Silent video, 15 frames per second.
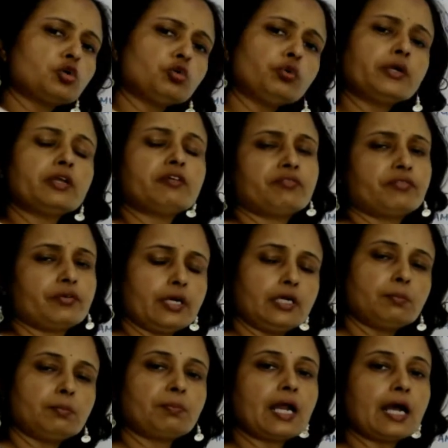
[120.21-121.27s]
two
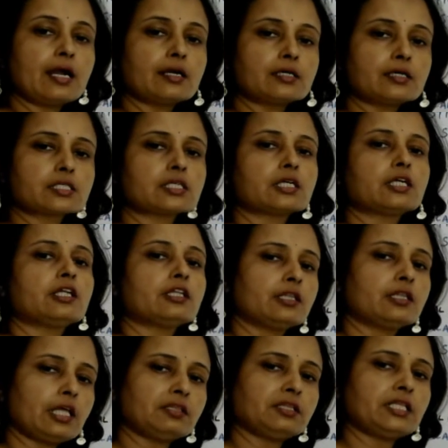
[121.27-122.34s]
different plants,
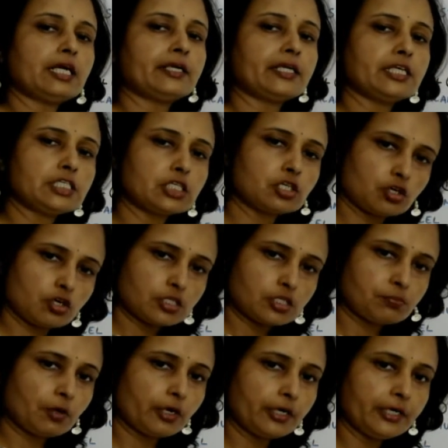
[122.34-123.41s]
then that is
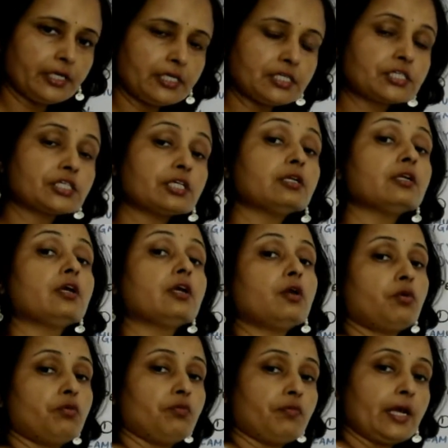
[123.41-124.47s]
cross-pollination.
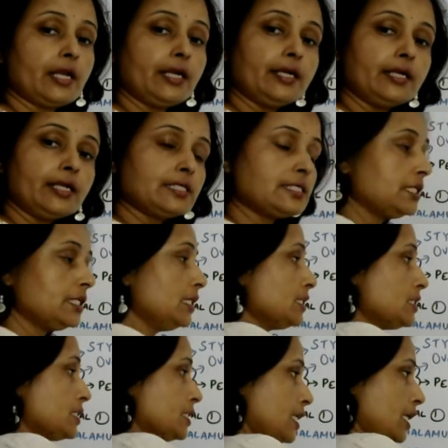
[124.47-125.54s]
When it is in the
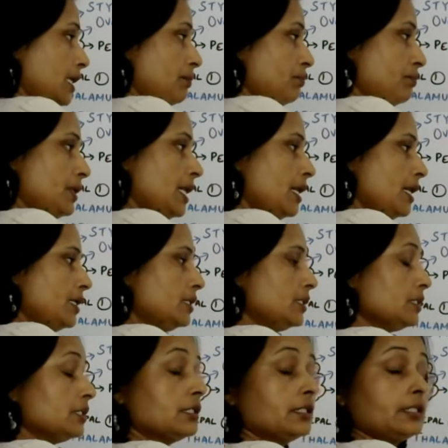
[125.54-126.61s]
same plant,
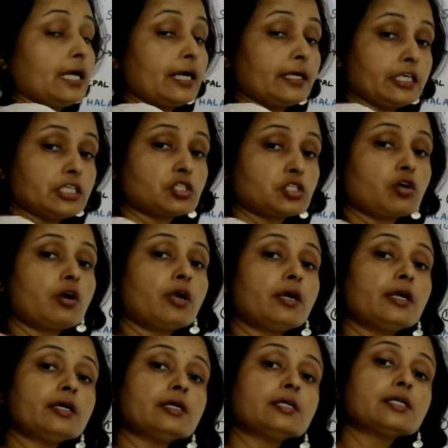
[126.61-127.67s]
that is
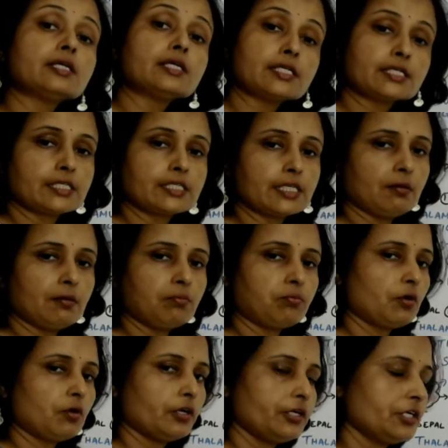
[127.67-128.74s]
called
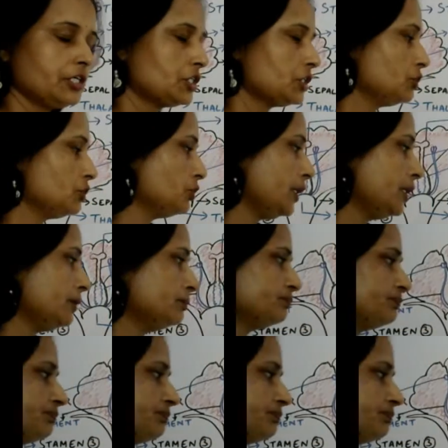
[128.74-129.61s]
self-pollination. Okay.